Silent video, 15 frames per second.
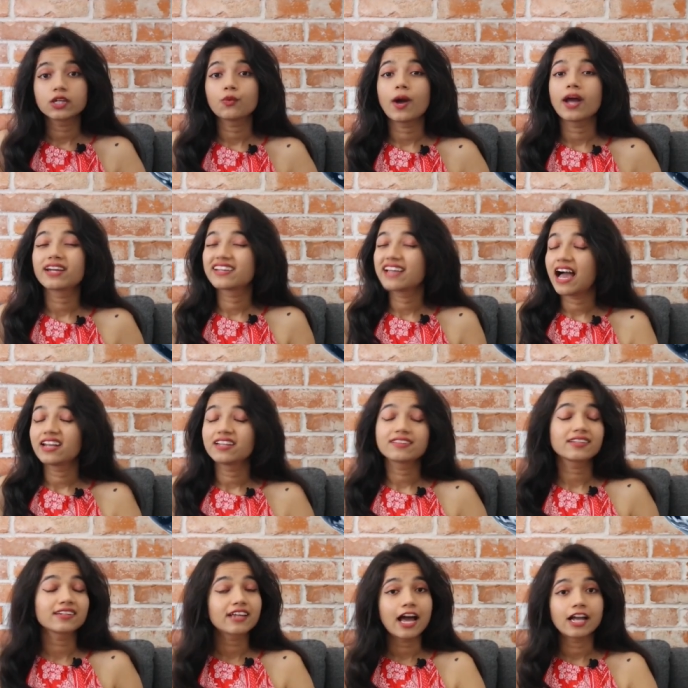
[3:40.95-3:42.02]
require
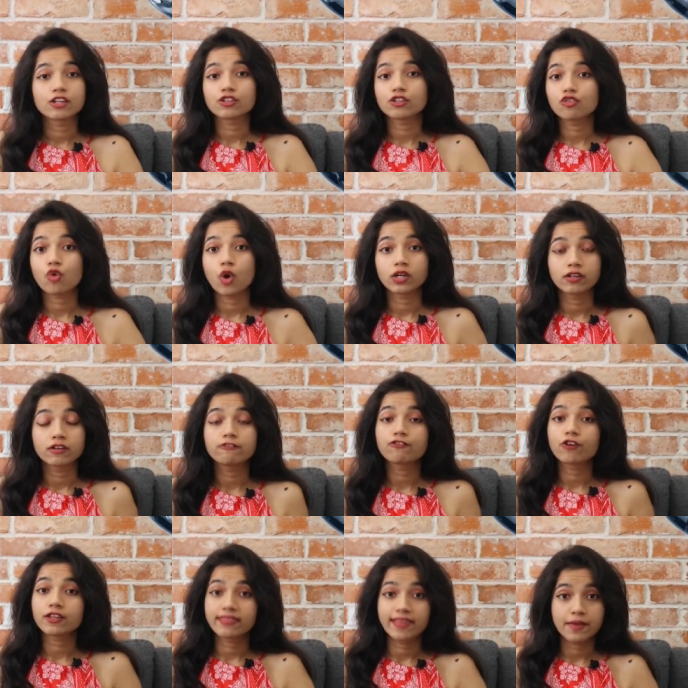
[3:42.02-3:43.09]
gallons and gallons of water
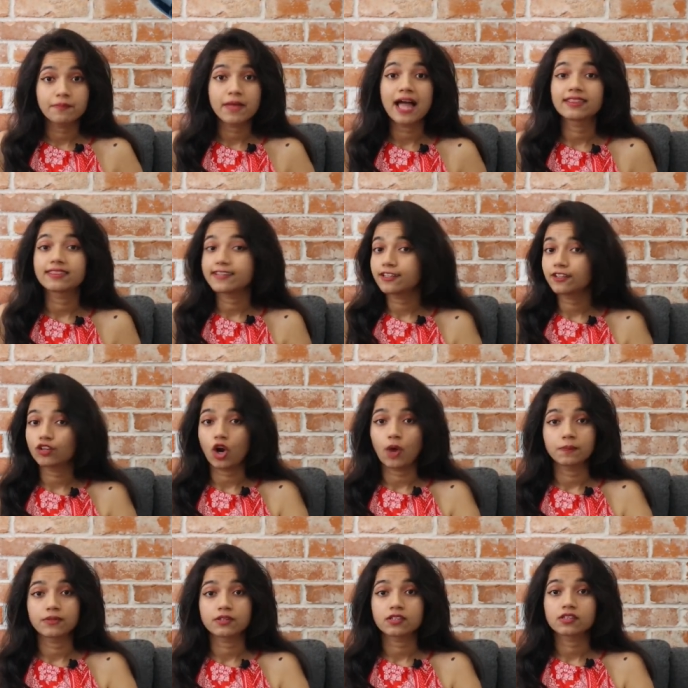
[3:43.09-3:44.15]
for them and their
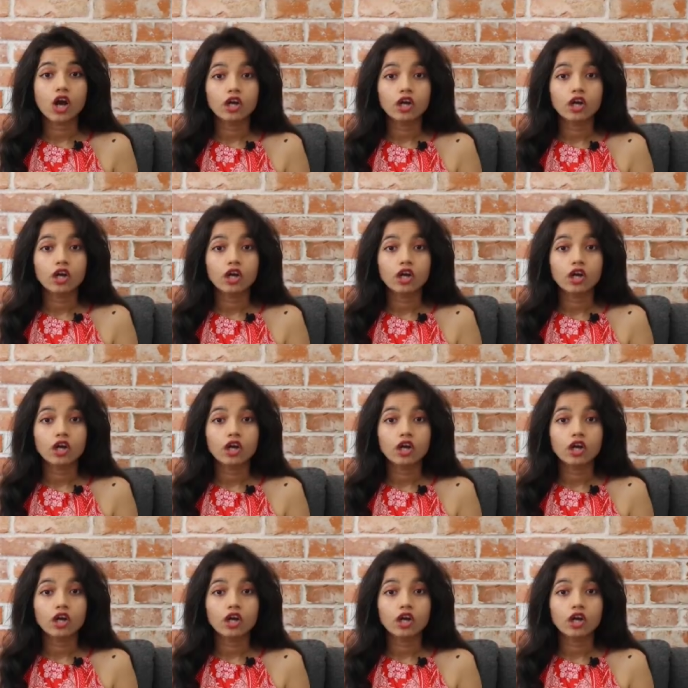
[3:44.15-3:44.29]
crops.